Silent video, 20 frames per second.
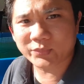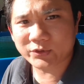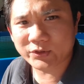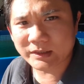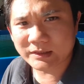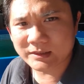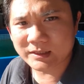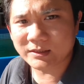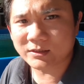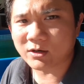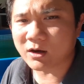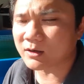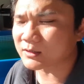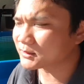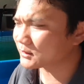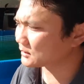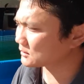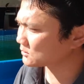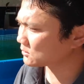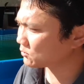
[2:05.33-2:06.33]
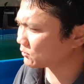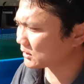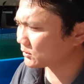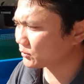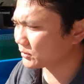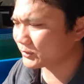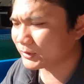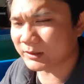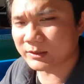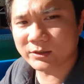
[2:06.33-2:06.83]
pretty toxic. So what
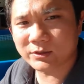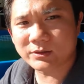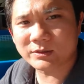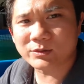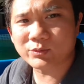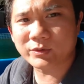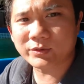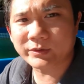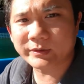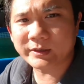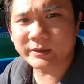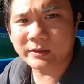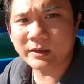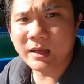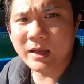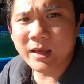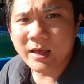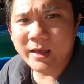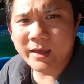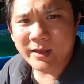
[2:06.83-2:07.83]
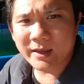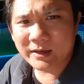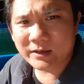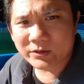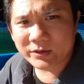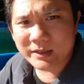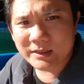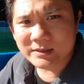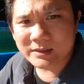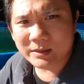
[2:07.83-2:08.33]
we want to do is we want to
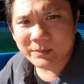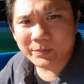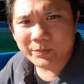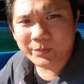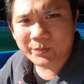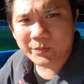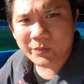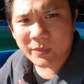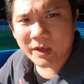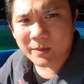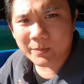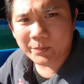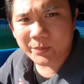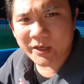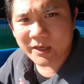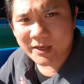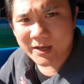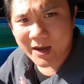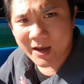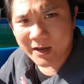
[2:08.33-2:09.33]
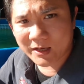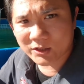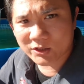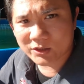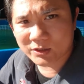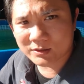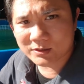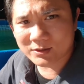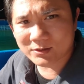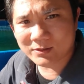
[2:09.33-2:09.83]
increase the
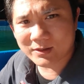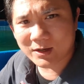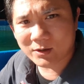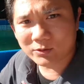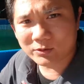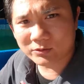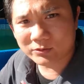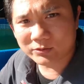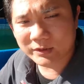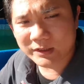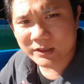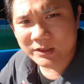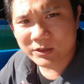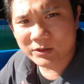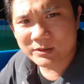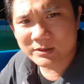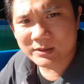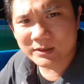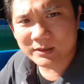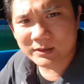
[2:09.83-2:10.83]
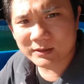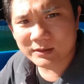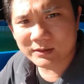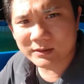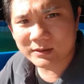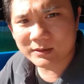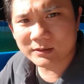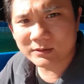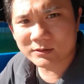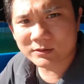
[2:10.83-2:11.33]
pH so that will reduce the
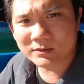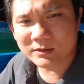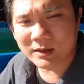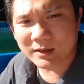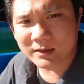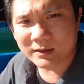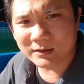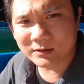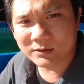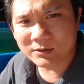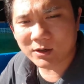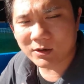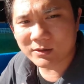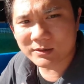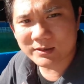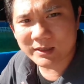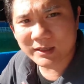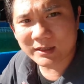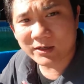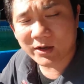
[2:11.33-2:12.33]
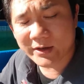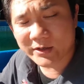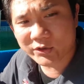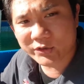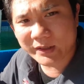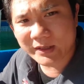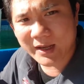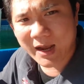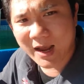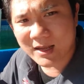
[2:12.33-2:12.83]
uh, toxic
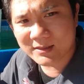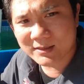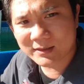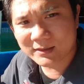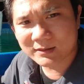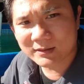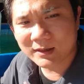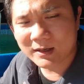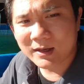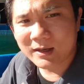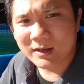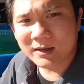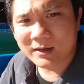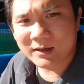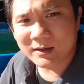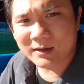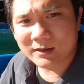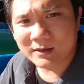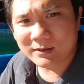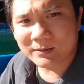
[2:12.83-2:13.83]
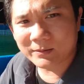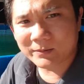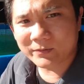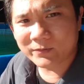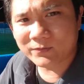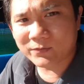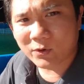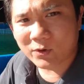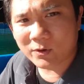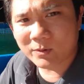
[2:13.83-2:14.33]
nitric acid um,
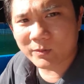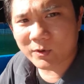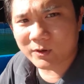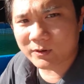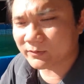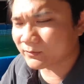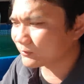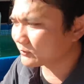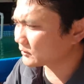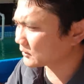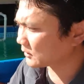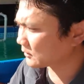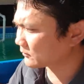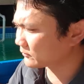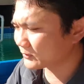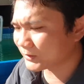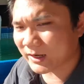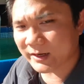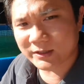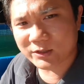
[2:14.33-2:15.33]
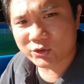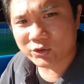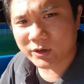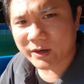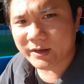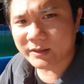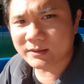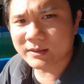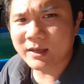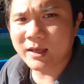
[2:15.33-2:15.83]
form of, of
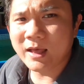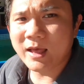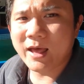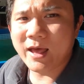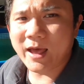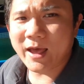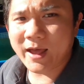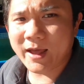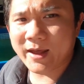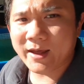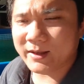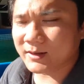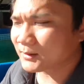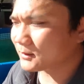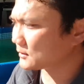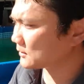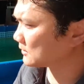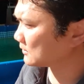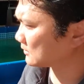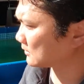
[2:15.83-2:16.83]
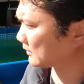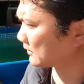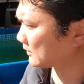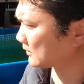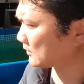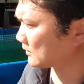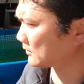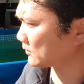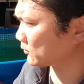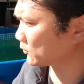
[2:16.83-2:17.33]
nitrite and
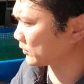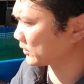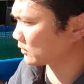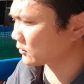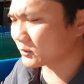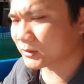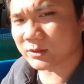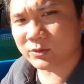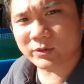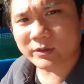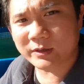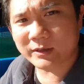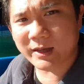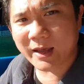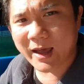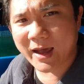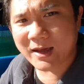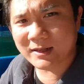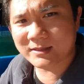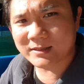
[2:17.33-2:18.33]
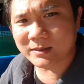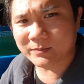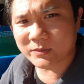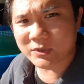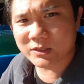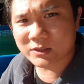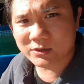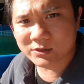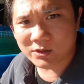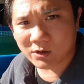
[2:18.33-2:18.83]
uh, we also going to add some
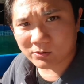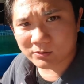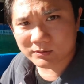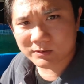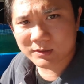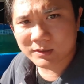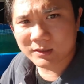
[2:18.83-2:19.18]
salt